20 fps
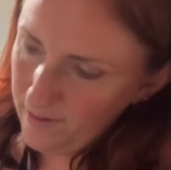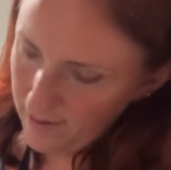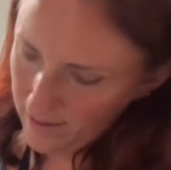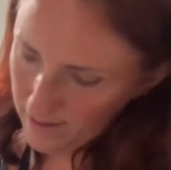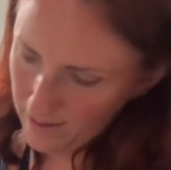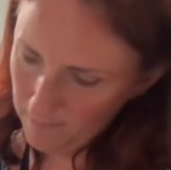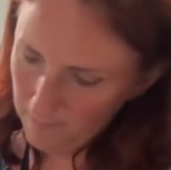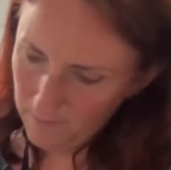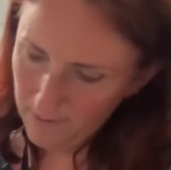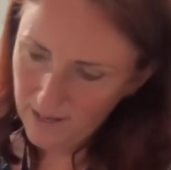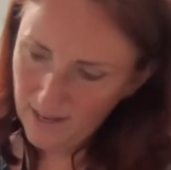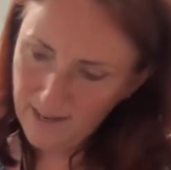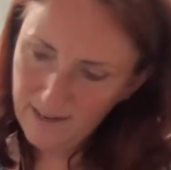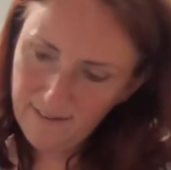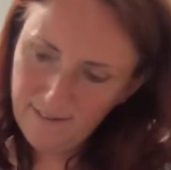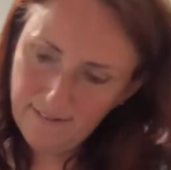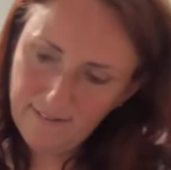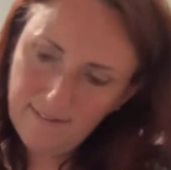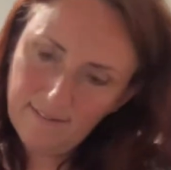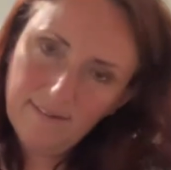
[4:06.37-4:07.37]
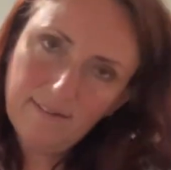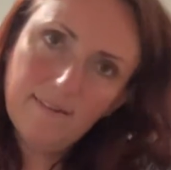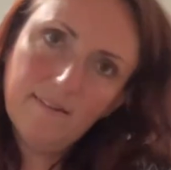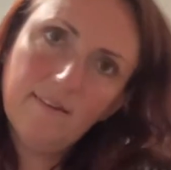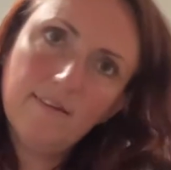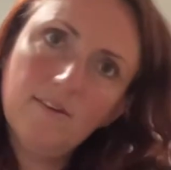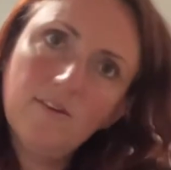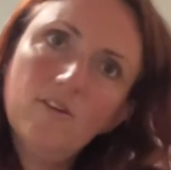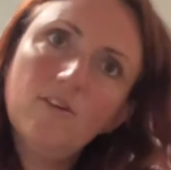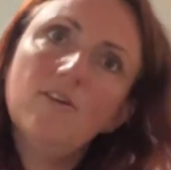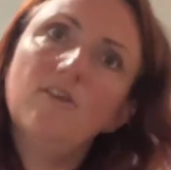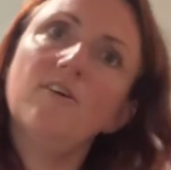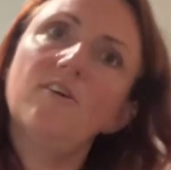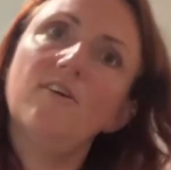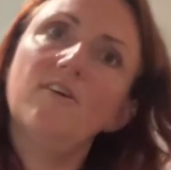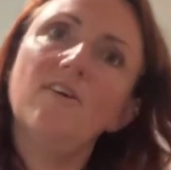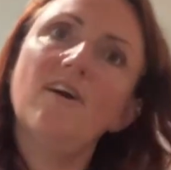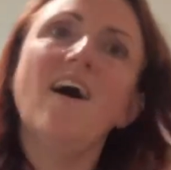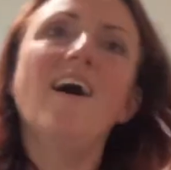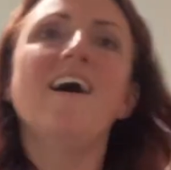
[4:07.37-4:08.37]
in place,
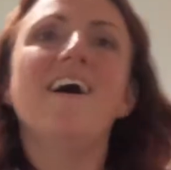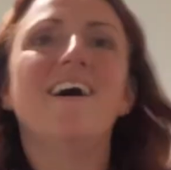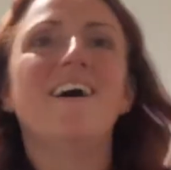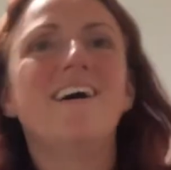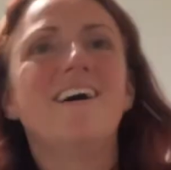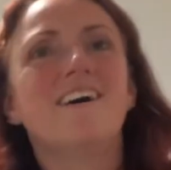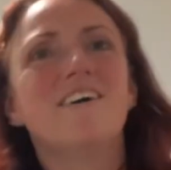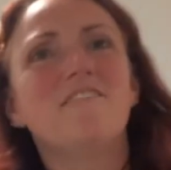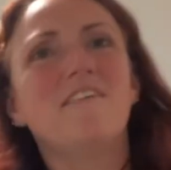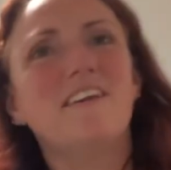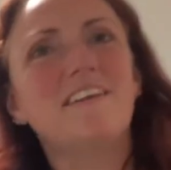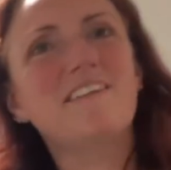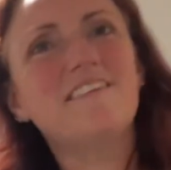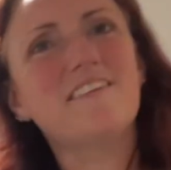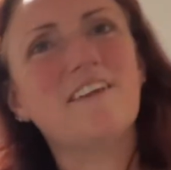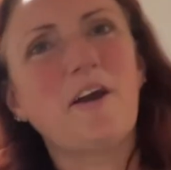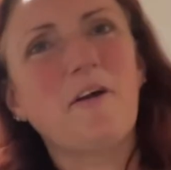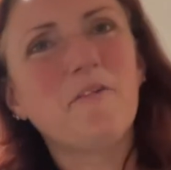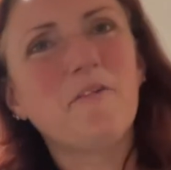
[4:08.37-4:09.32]
ready to go.